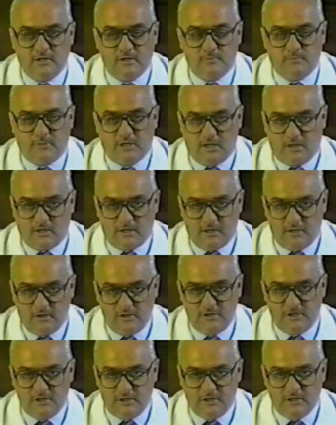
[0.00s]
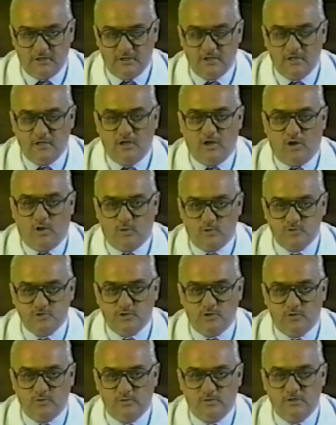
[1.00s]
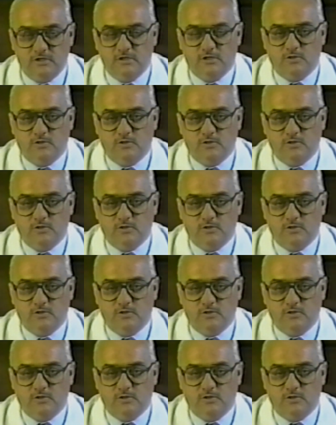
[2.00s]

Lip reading: But I'll guarantee you, ozone